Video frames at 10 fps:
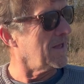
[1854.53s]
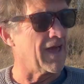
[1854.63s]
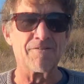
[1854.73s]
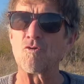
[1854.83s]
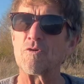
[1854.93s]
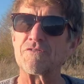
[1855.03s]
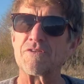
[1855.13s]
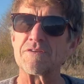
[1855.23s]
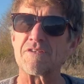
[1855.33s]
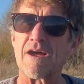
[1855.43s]
and of course
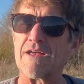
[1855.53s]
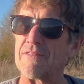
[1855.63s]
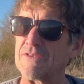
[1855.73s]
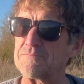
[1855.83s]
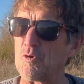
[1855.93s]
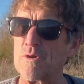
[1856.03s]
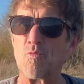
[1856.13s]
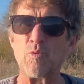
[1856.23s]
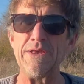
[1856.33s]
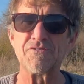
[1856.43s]
at this point
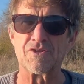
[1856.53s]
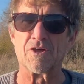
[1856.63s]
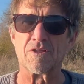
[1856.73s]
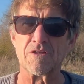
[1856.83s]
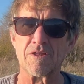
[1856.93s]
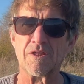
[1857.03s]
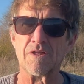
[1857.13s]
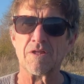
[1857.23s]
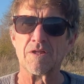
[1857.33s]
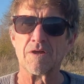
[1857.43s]
we still
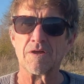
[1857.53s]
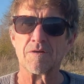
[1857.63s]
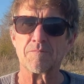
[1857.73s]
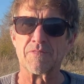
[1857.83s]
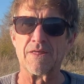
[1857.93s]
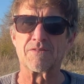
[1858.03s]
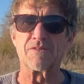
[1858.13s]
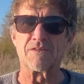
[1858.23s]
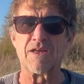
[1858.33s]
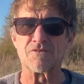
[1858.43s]
think that
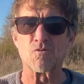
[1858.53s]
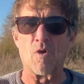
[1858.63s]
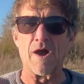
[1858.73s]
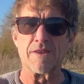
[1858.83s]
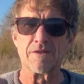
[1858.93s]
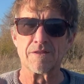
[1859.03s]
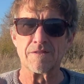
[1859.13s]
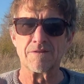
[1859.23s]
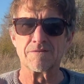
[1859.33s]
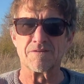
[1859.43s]
the hit squad, these